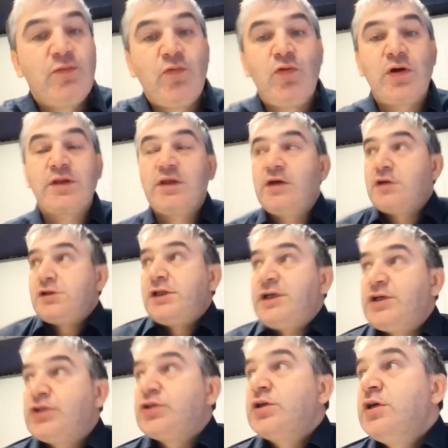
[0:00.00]
There
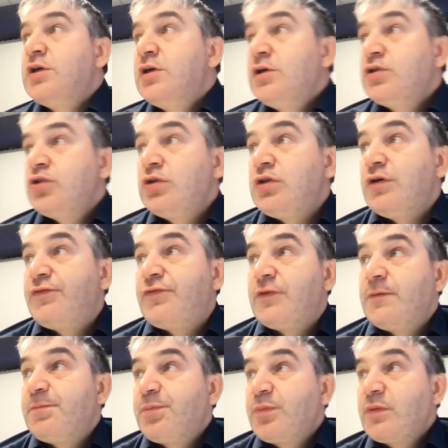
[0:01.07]
is sort of
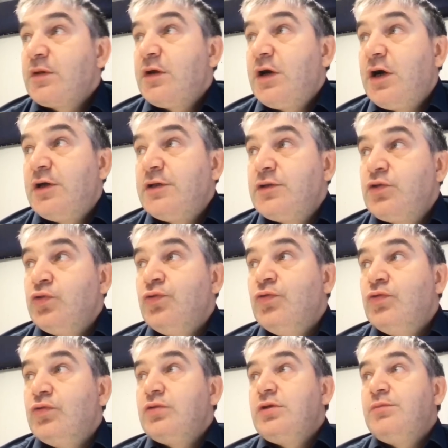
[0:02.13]

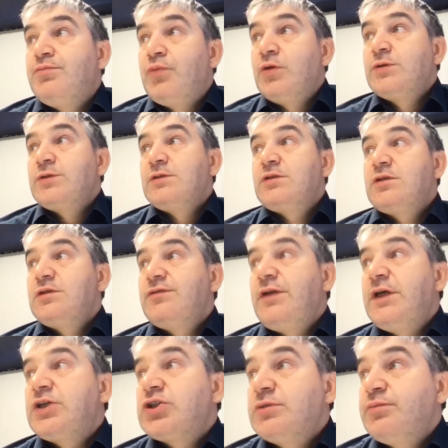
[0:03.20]
two important
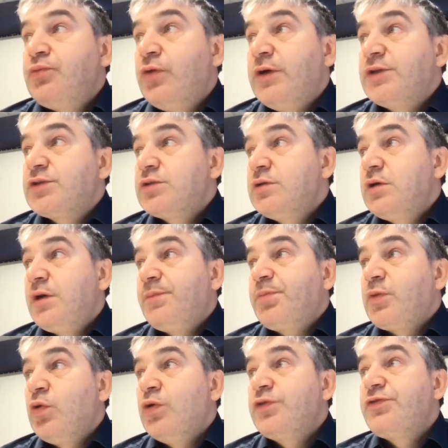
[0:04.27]
inflection points,
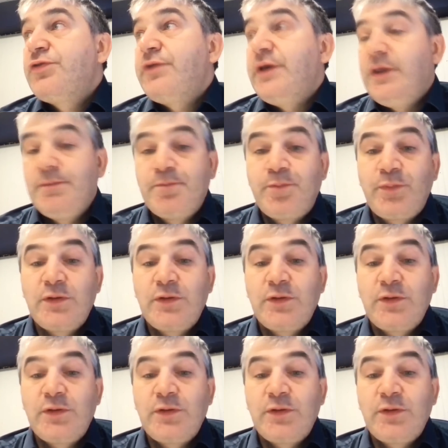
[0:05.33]
or three.